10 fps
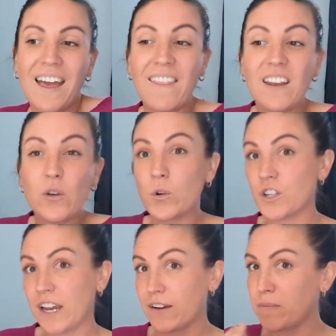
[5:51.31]
and then you're
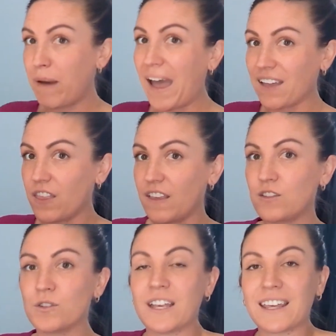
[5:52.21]
sharing back the things
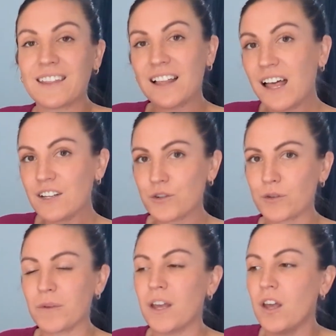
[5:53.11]
you're seeing in the classroom.